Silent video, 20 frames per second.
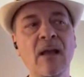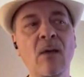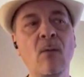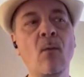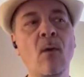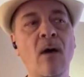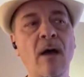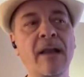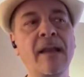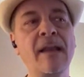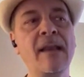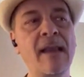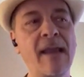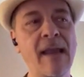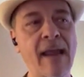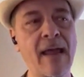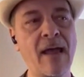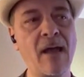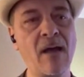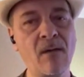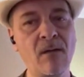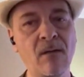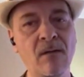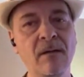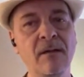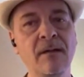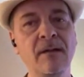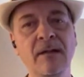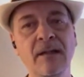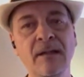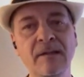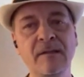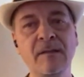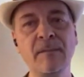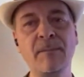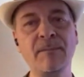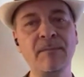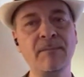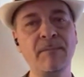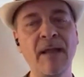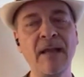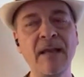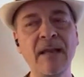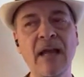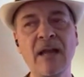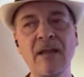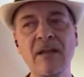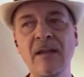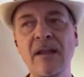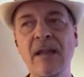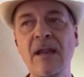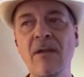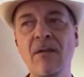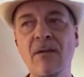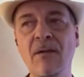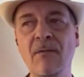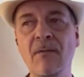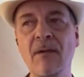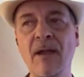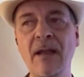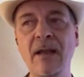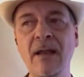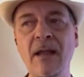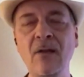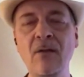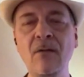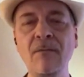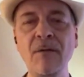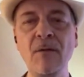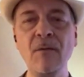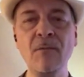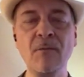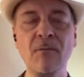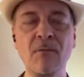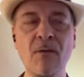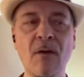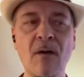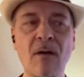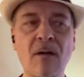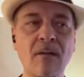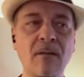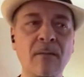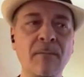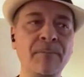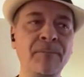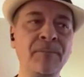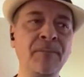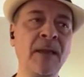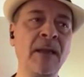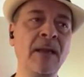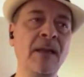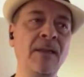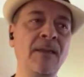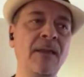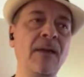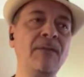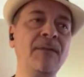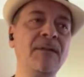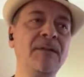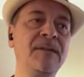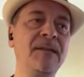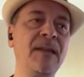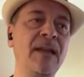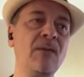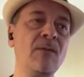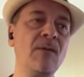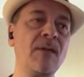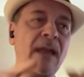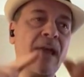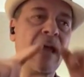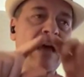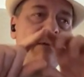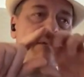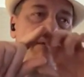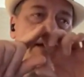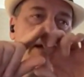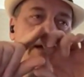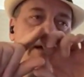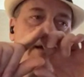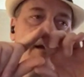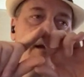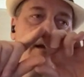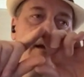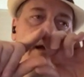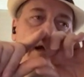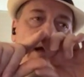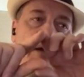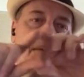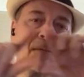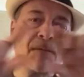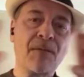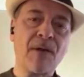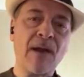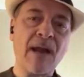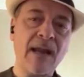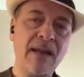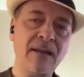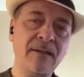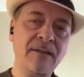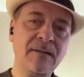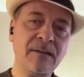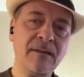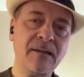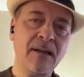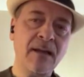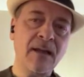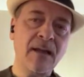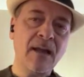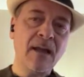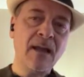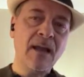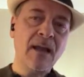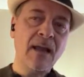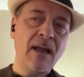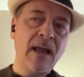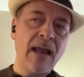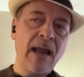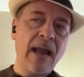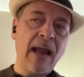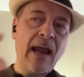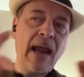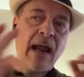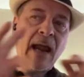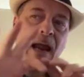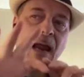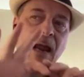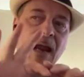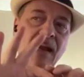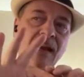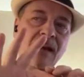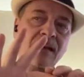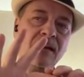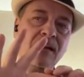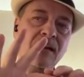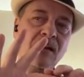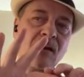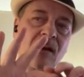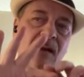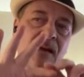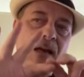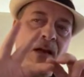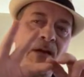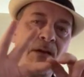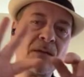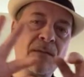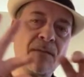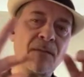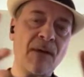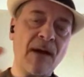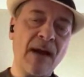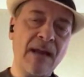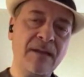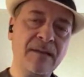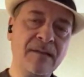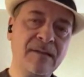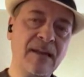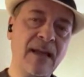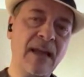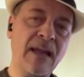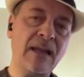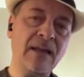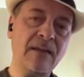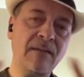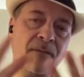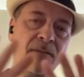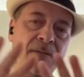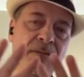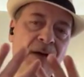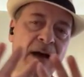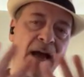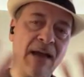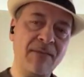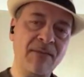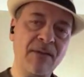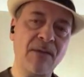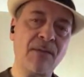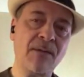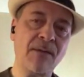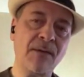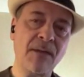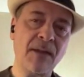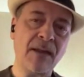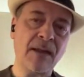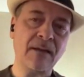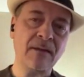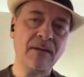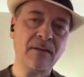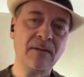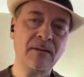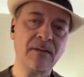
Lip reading: "I want it now." It's depending how you hear it, right? I know if you recall, they have this thing where they have like a phrase, and you can hear the phrase saying 5 different things.